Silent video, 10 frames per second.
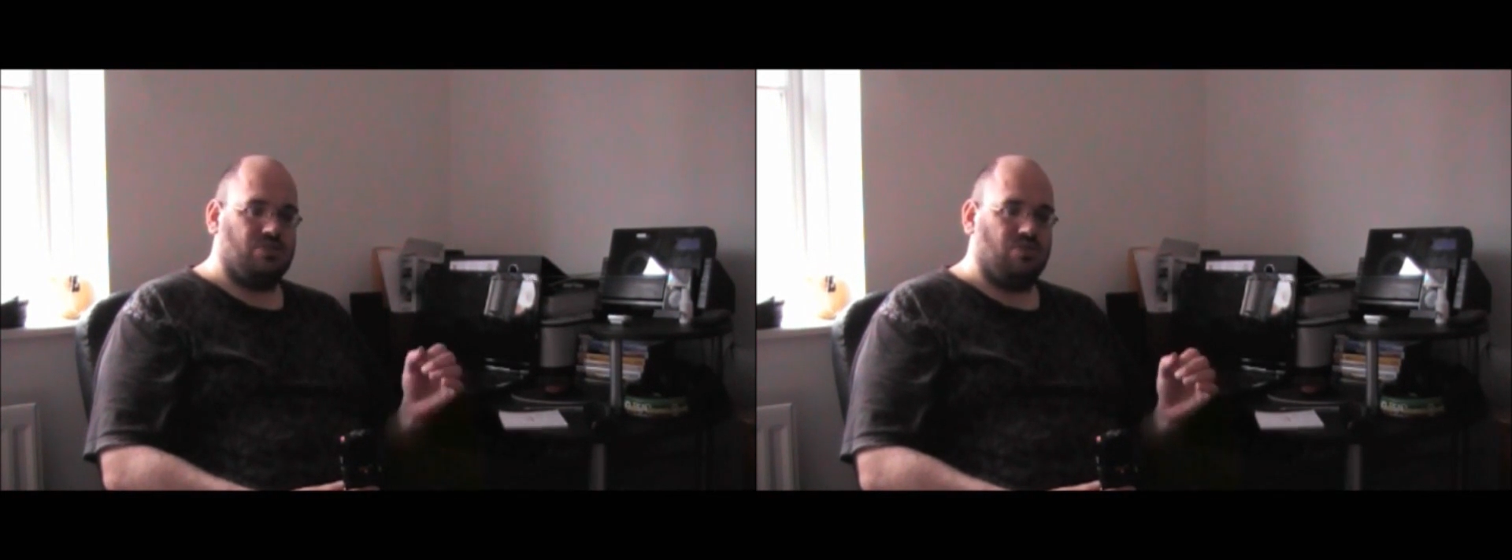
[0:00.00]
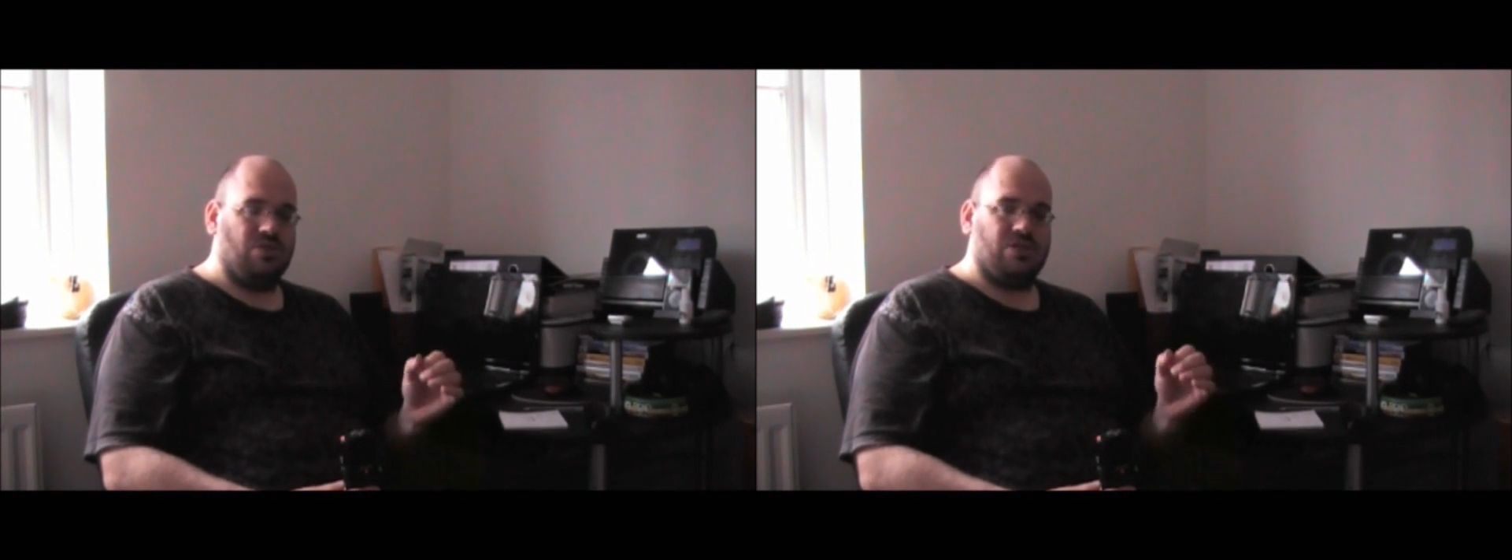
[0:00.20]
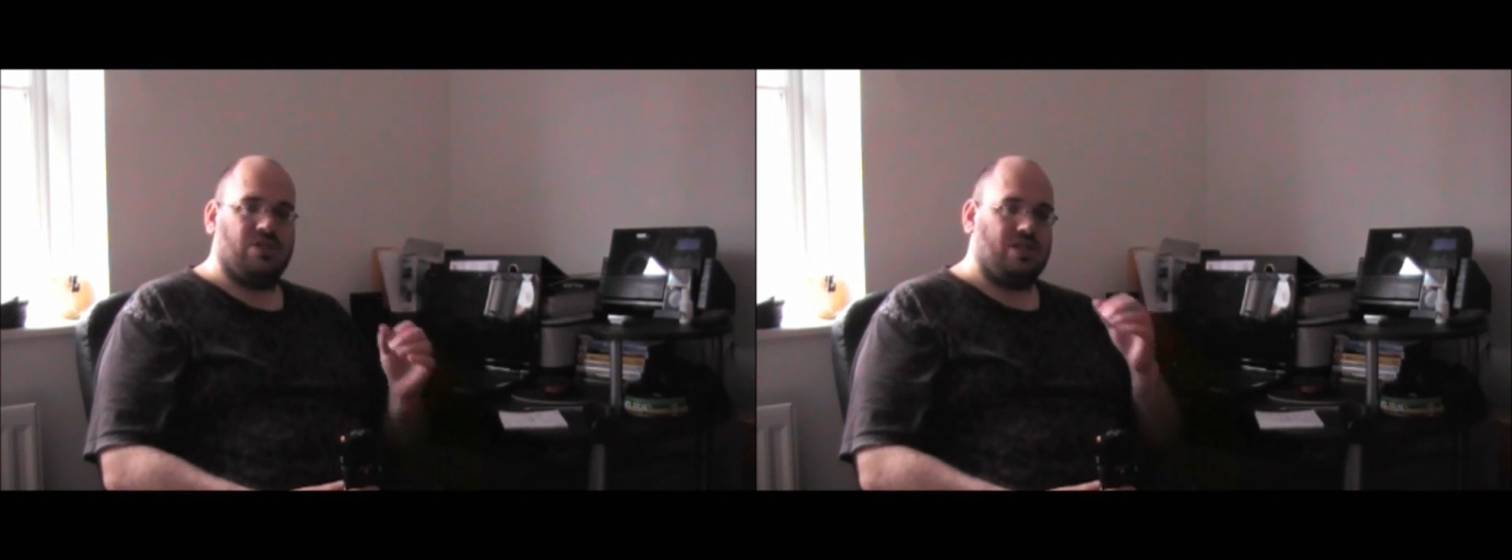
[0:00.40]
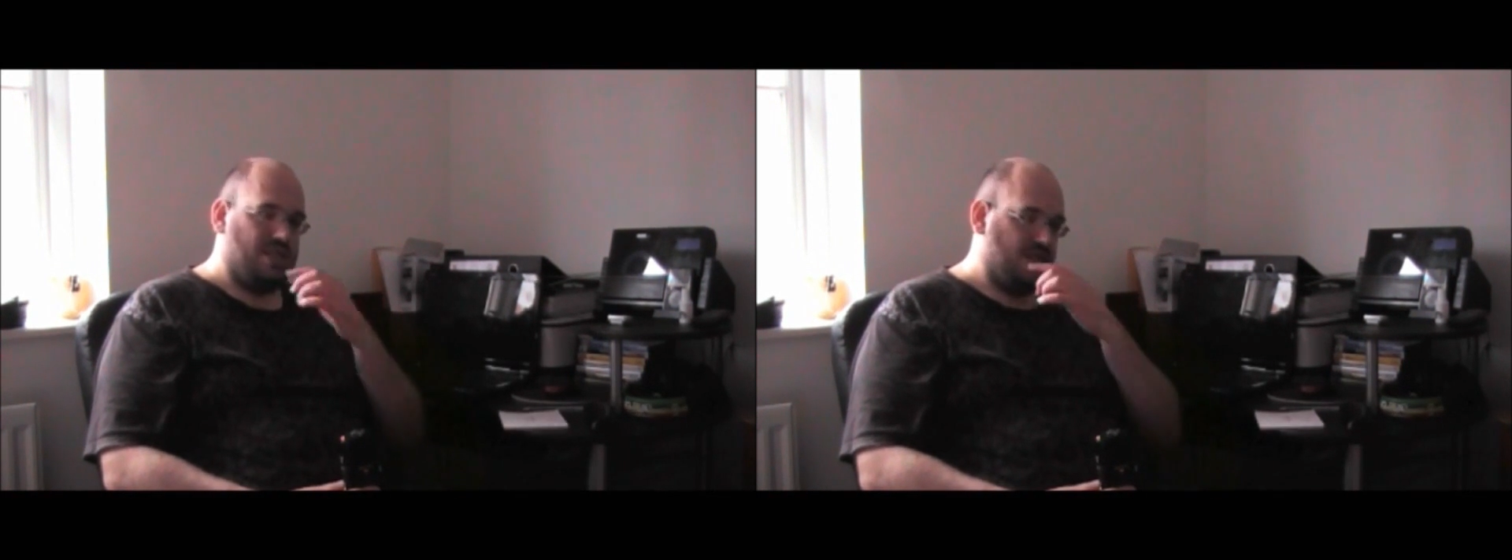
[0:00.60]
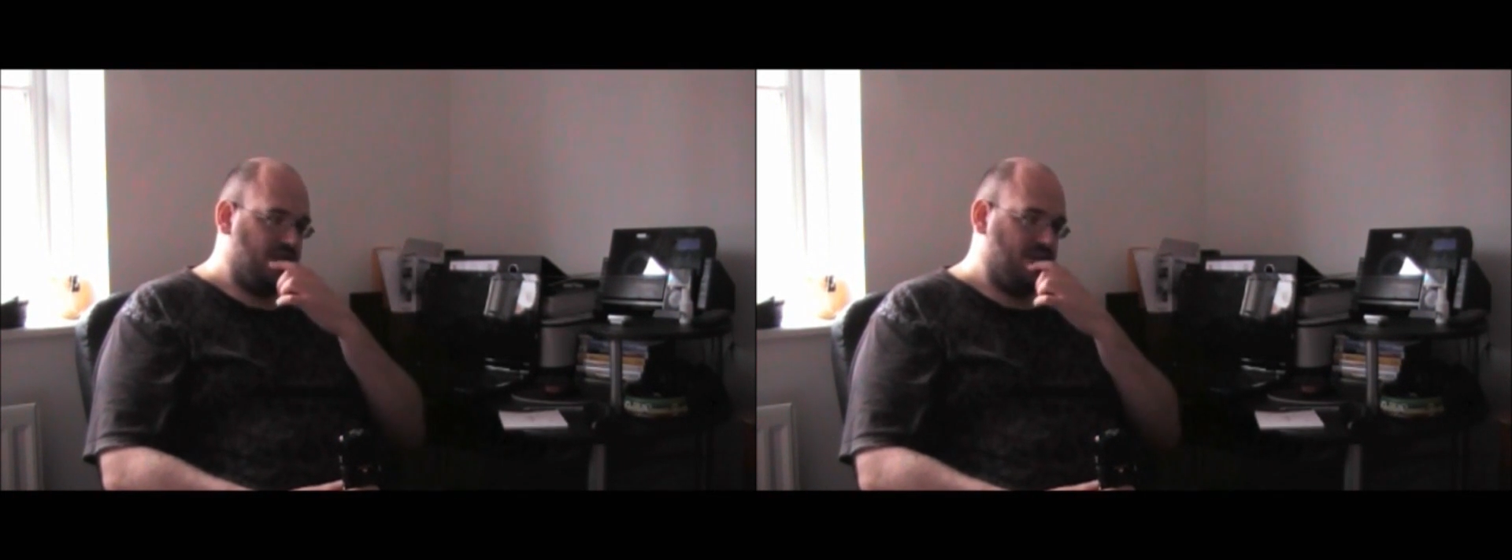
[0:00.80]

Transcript: towards